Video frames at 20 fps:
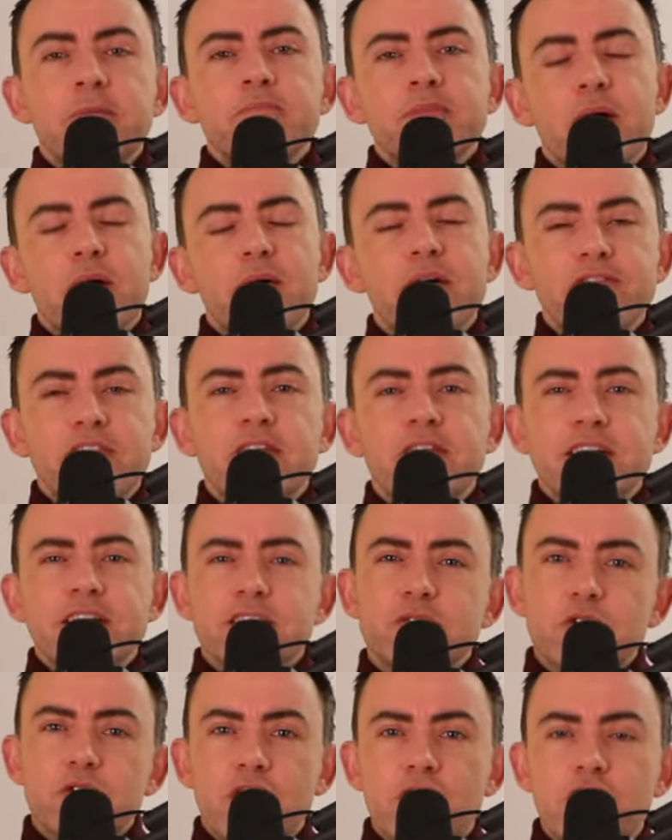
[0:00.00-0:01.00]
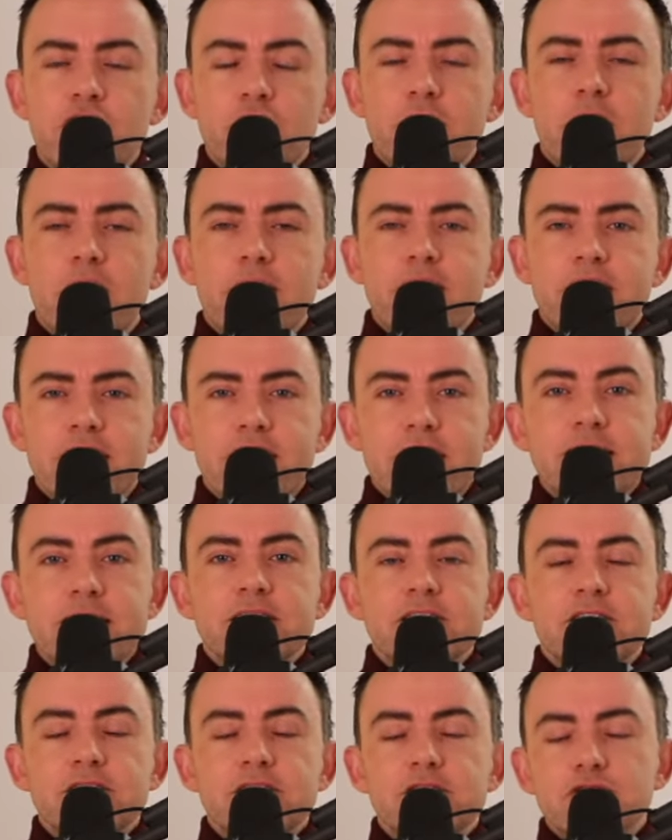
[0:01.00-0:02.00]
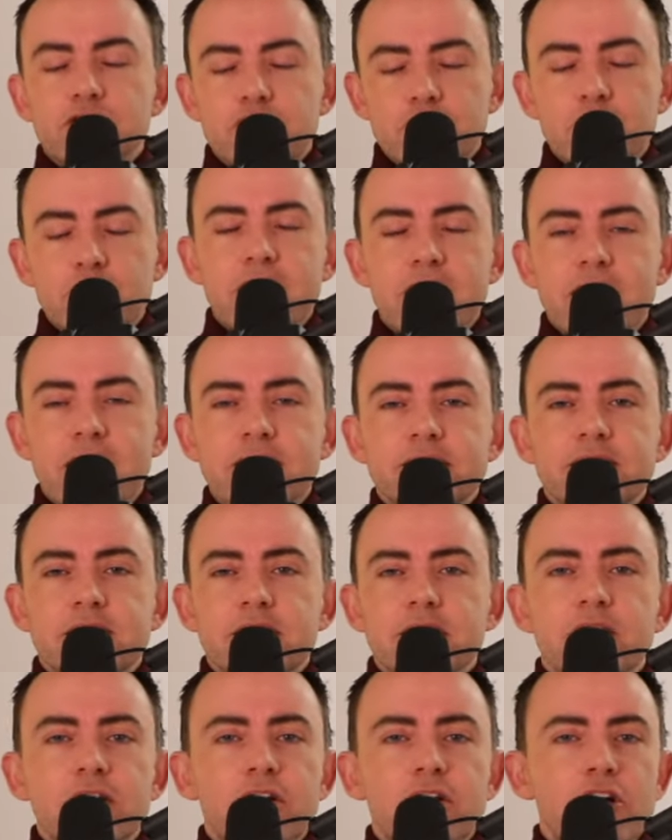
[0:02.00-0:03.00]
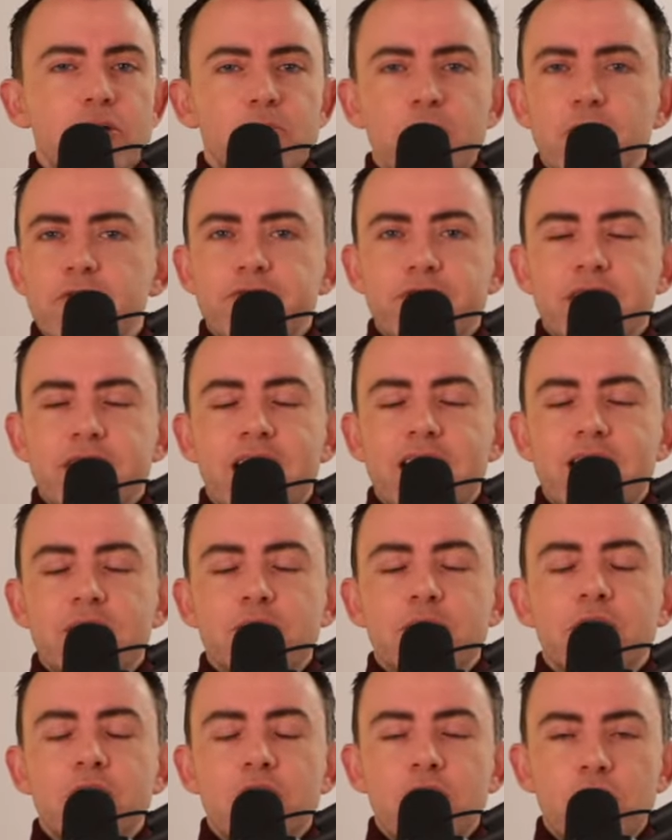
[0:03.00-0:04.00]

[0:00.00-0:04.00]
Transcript: Now, if there is, we're going to come back and late to, to do it later. But for now,